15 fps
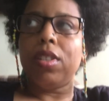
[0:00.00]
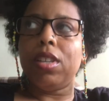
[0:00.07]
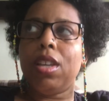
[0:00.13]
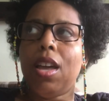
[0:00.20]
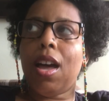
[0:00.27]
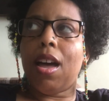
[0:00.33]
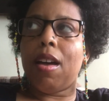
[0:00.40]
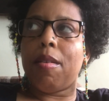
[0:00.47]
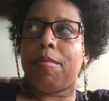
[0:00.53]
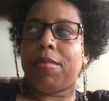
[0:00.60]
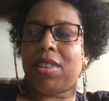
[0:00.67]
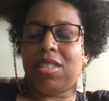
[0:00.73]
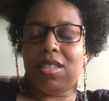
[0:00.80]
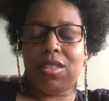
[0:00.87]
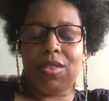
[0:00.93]

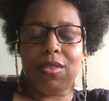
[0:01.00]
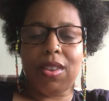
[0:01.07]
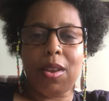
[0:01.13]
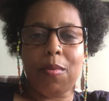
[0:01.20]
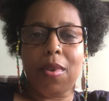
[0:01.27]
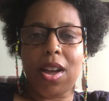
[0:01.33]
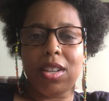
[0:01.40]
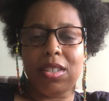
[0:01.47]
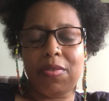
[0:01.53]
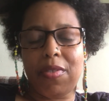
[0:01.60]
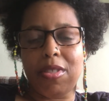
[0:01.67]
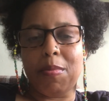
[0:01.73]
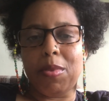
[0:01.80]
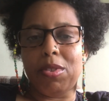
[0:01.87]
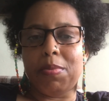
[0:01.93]
because they wash, for
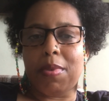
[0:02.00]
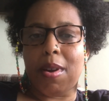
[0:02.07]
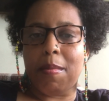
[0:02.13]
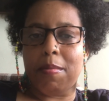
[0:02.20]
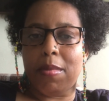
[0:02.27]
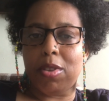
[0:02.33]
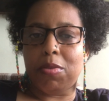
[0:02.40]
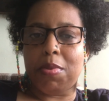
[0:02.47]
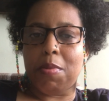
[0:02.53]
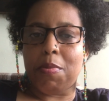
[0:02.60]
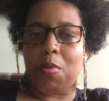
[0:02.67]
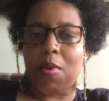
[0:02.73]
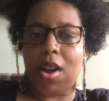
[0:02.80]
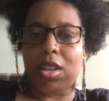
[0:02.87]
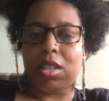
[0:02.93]
the most part, most
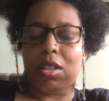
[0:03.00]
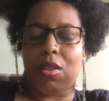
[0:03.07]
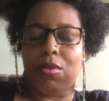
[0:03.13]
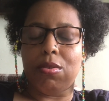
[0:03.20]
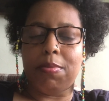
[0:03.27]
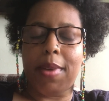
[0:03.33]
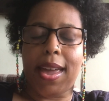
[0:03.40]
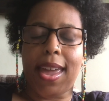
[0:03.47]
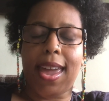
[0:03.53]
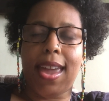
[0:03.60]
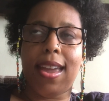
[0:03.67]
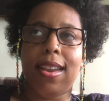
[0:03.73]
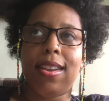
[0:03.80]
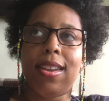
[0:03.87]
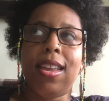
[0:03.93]
people wash clothes by
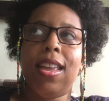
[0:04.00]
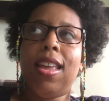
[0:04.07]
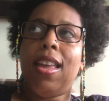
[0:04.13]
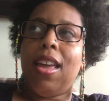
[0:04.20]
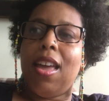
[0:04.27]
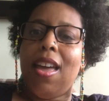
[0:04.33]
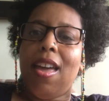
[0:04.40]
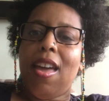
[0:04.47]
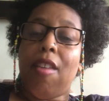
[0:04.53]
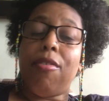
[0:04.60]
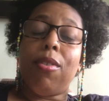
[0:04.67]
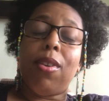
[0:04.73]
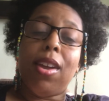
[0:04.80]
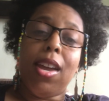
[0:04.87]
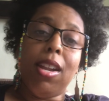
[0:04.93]
hand. If
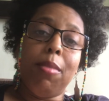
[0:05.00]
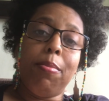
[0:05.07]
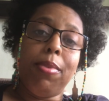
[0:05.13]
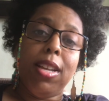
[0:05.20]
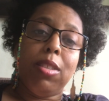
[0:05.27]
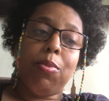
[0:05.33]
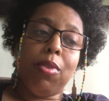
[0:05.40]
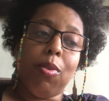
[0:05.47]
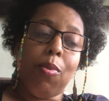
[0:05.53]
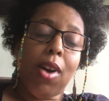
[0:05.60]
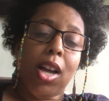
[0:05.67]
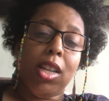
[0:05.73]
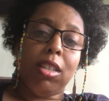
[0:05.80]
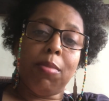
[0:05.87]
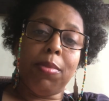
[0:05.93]
you can get a place with a
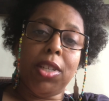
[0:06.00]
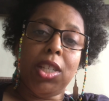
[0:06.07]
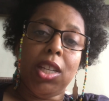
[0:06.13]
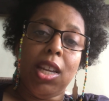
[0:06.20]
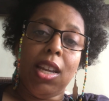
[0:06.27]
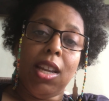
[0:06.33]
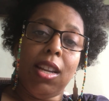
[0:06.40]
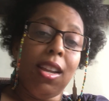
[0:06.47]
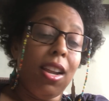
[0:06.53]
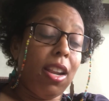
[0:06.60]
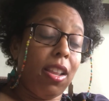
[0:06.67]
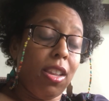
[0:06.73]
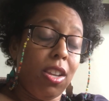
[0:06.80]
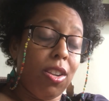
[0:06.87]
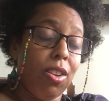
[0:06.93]
washing machine,
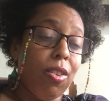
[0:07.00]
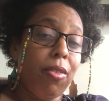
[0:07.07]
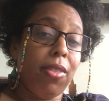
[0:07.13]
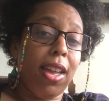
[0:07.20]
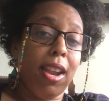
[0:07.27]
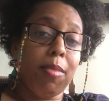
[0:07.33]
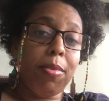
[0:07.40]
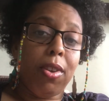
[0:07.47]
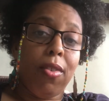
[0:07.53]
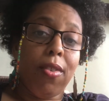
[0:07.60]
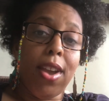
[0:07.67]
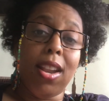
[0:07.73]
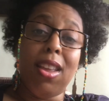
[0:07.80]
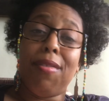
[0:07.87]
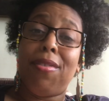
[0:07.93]
and that'd be
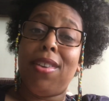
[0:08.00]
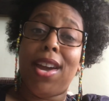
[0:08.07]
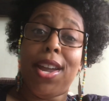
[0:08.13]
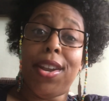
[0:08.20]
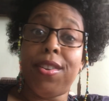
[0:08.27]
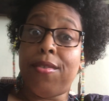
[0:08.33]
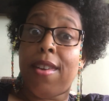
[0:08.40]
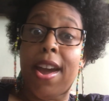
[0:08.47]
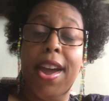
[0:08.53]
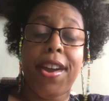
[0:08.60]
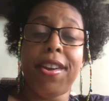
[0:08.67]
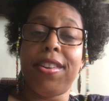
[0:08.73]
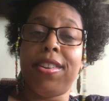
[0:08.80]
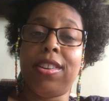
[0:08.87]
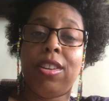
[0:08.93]
great. If you got a
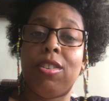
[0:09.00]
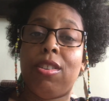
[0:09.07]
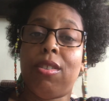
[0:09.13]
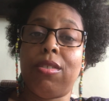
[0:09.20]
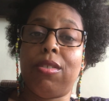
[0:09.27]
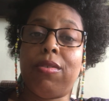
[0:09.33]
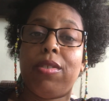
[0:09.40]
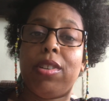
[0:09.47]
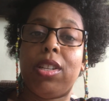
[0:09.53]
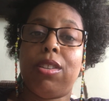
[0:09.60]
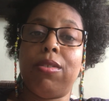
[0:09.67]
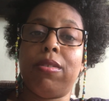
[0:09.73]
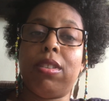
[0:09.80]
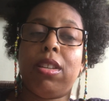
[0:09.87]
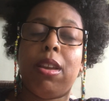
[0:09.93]
dryer, you're really
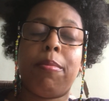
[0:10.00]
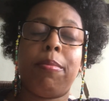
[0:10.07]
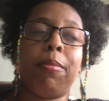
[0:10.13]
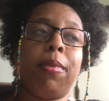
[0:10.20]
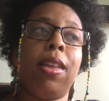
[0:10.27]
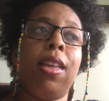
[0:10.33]
doing something.